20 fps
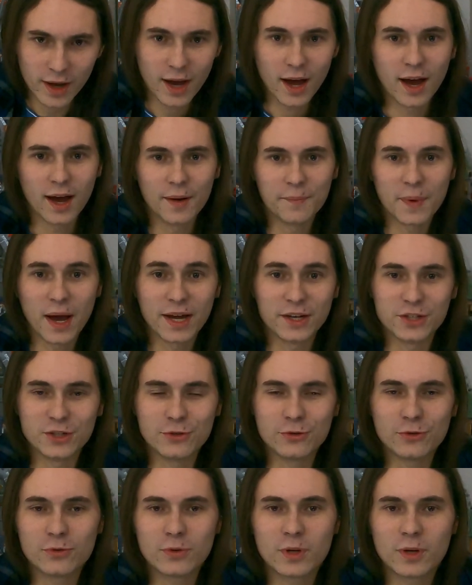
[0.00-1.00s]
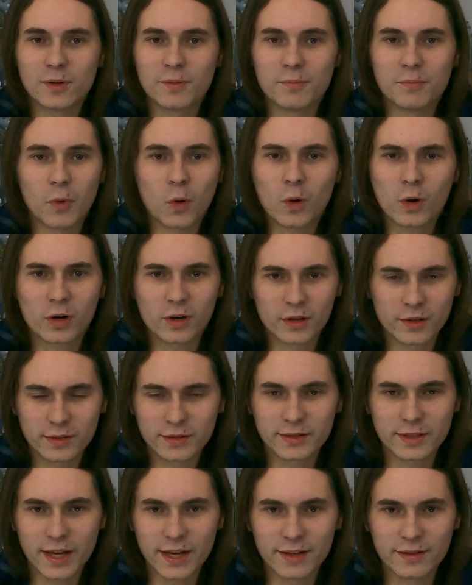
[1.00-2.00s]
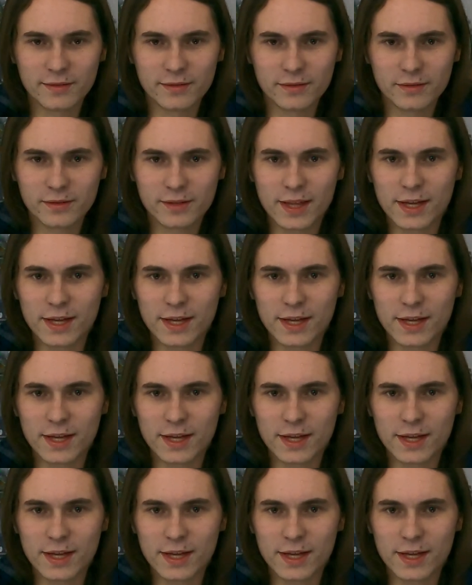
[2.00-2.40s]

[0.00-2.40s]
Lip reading: I do more than